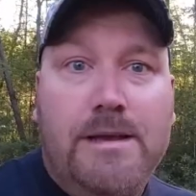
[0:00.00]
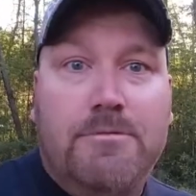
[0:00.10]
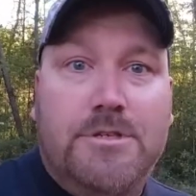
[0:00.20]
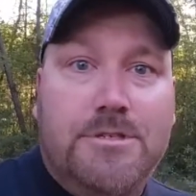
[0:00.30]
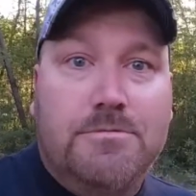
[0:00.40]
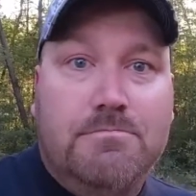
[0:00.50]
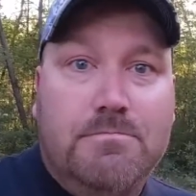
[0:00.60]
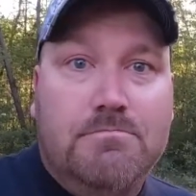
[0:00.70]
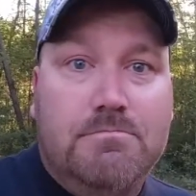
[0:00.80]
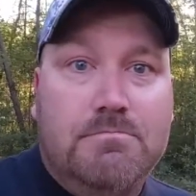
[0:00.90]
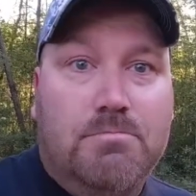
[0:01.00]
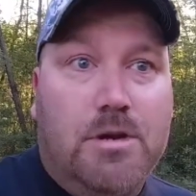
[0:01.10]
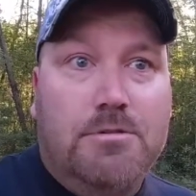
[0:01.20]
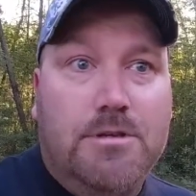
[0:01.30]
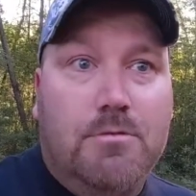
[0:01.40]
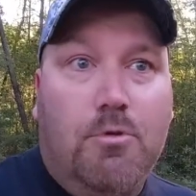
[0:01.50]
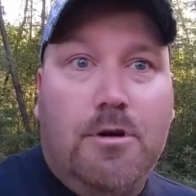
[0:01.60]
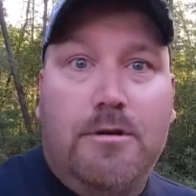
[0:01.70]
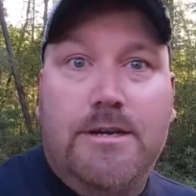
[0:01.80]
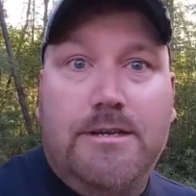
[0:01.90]
that was brought to the
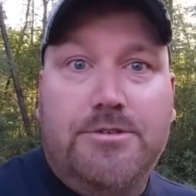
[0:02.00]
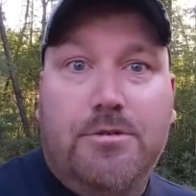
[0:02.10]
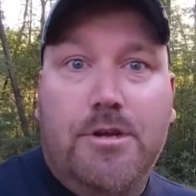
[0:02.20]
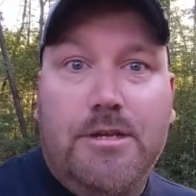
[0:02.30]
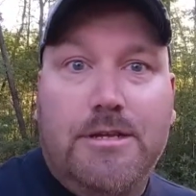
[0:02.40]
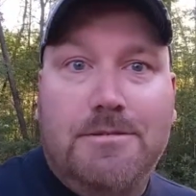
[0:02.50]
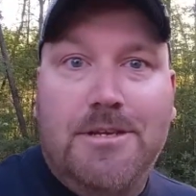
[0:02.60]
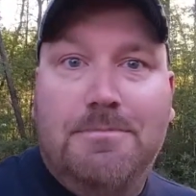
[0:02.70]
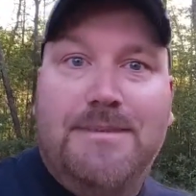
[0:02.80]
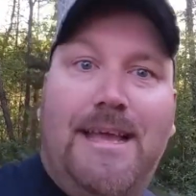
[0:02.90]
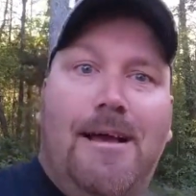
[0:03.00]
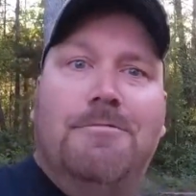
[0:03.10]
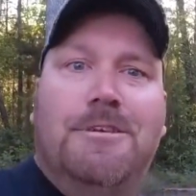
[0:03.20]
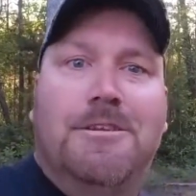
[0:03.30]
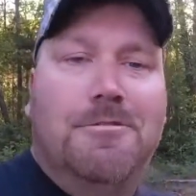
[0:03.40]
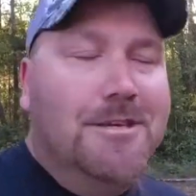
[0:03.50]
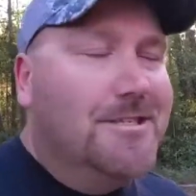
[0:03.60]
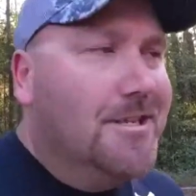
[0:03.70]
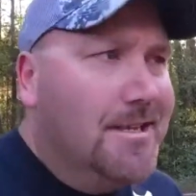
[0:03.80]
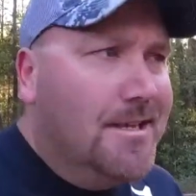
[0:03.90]
water in a truck and dumped out? You know,
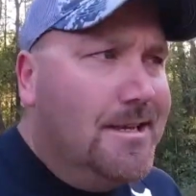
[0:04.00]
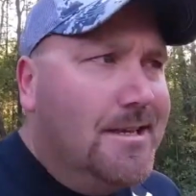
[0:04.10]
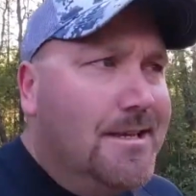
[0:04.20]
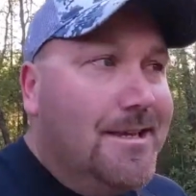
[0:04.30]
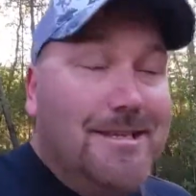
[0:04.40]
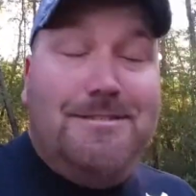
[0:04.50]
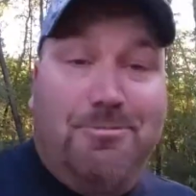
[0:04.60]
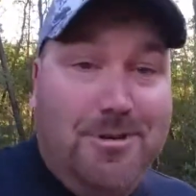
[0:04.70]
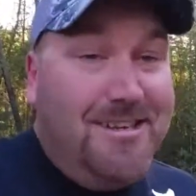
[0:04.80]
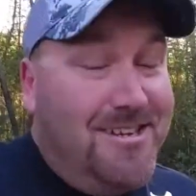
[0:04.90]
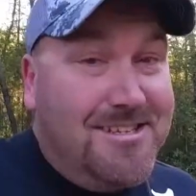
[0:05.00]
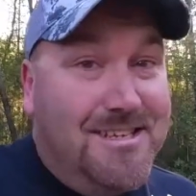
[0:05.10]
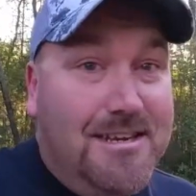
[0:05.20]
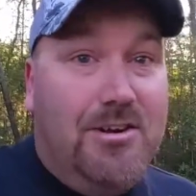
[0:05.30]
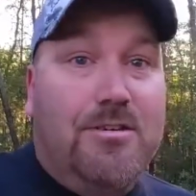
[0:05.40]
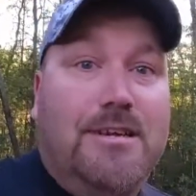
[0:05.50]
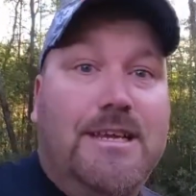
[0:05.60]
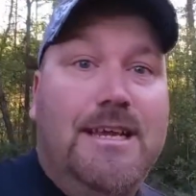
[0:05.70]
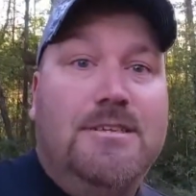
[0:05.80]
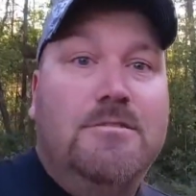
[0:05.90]
it's really not that hard to
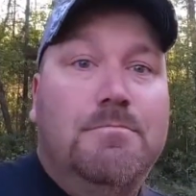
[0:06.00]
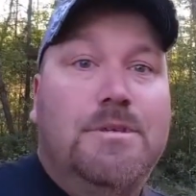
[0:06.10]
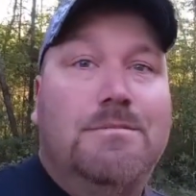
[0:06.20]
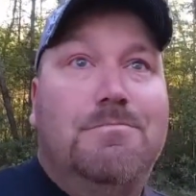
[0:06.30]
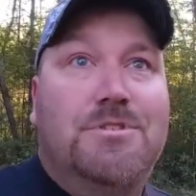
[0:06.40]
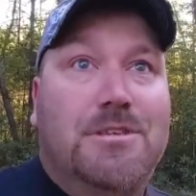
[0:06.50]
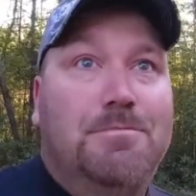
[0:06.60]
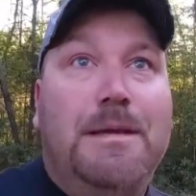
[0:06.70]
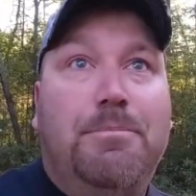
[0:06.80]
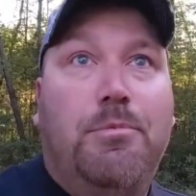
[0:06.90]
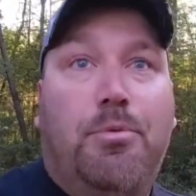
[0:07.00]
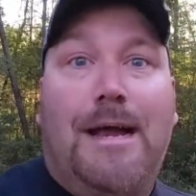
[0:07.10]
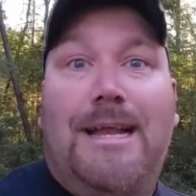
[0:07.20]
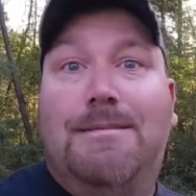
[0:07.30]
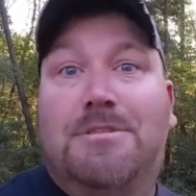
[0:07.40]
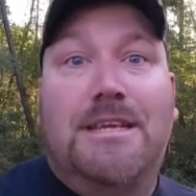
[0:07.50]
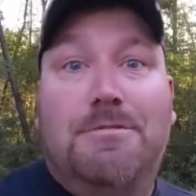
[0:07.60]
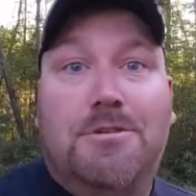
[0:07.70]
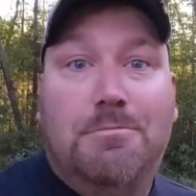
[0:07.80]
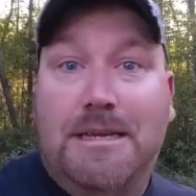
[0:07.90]
catch them, but some people pride
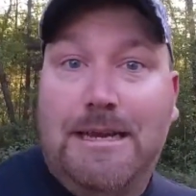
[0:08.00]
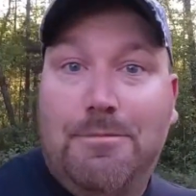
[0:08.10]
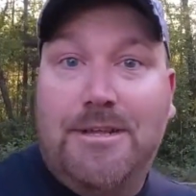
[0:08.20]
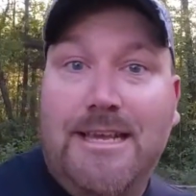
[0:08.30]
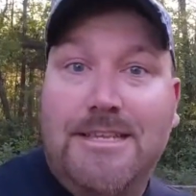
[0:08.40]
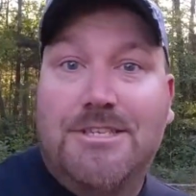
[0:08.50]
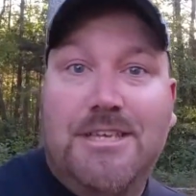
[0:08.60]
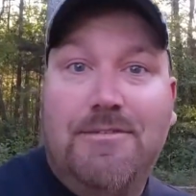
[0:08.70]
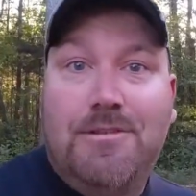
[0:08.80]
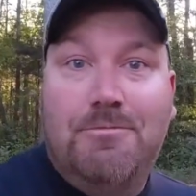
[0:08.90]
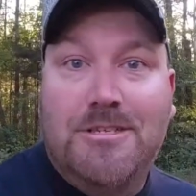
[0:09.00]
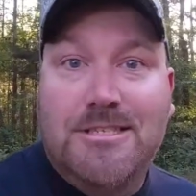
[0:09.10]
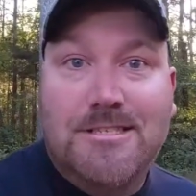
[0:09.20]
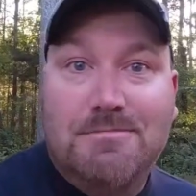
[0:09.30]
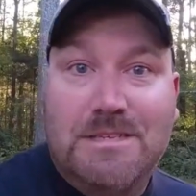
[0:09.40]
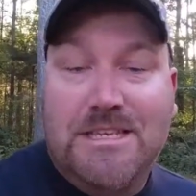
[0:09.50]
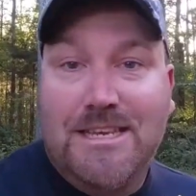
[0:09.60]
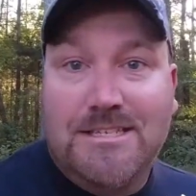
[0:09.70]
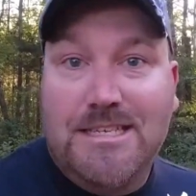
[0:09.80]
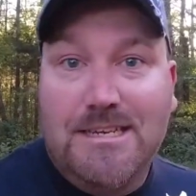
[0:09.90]
themselves on being able to catch 7, which is the
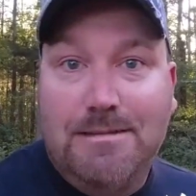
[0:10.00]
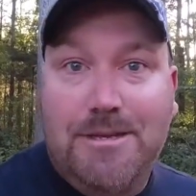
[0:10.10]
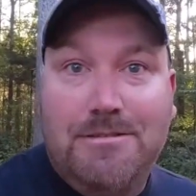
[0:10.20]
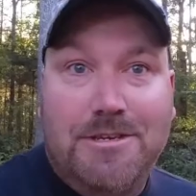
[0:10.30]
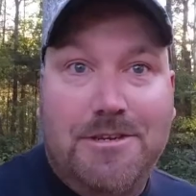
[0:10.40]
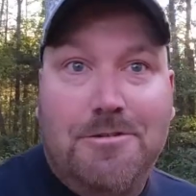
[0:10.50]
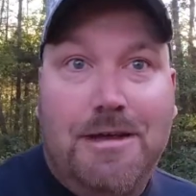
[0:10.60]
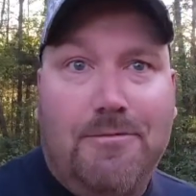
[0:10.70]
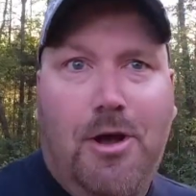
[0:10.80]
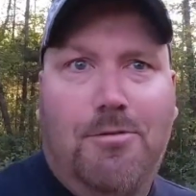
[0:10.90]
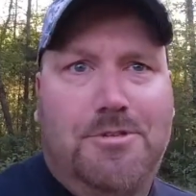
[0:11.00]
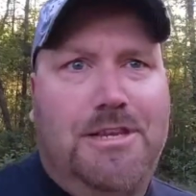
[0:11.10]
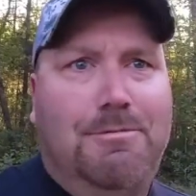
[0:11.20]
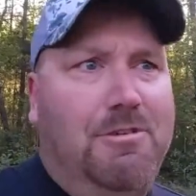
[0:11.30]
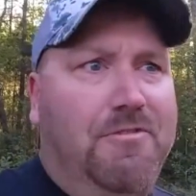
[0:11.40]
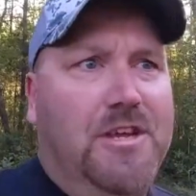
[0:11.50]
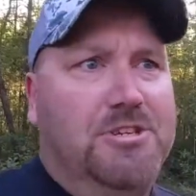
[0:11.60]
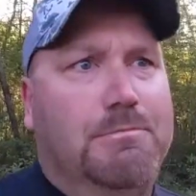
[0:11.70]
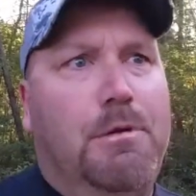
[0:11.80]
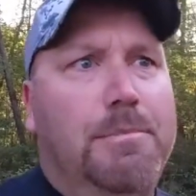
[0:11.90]
Tennessee limit. You know, I've caught 7
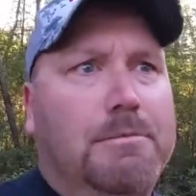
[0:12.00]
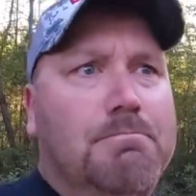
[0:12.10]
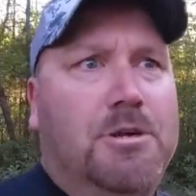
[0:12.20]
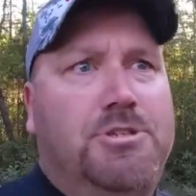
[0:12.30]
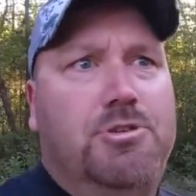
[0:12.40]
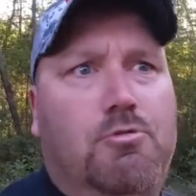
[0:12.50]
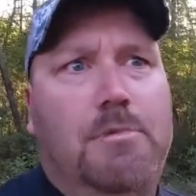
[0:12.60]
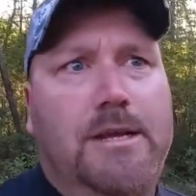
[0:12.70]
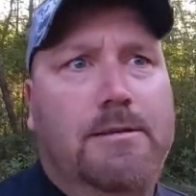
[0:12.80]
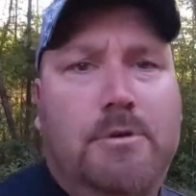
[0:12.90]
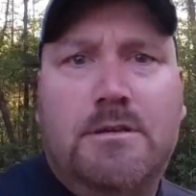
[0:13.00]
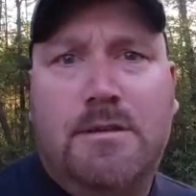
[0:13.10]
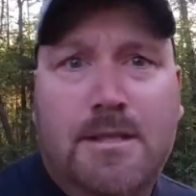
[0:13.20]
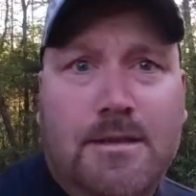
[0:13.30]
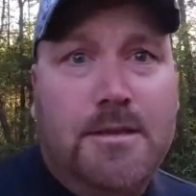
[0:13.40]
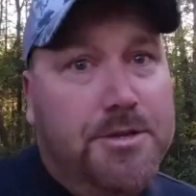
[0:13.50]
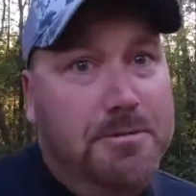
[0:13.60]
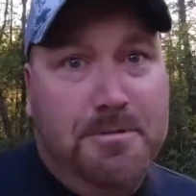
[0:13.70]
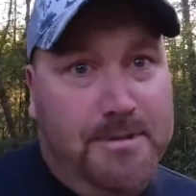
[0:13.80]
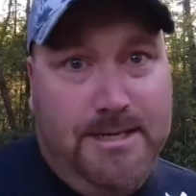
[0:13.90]
fish. I'm a big macho man. Well,
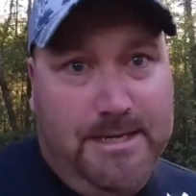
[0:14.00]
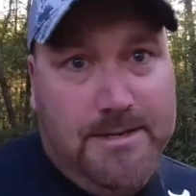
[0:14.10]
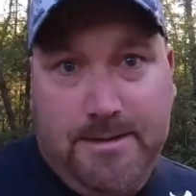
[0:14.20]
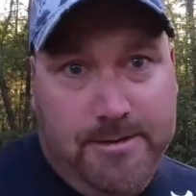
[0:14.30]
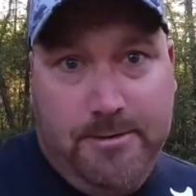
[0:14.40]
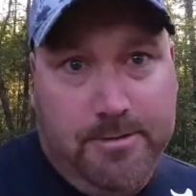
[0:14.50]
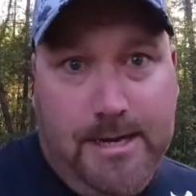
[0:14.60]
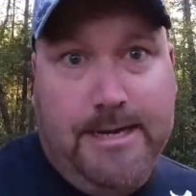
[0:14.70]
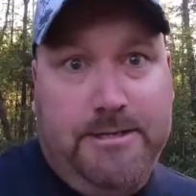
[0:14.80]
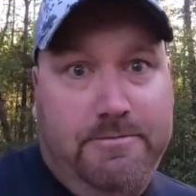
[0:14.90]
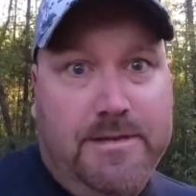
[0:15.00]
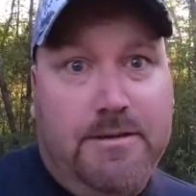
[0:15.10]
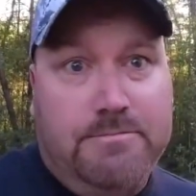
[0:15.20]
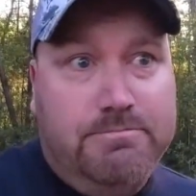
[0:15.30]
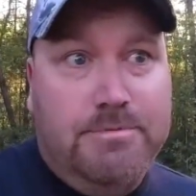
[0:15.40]
you really ain't done a whole lot. You've caught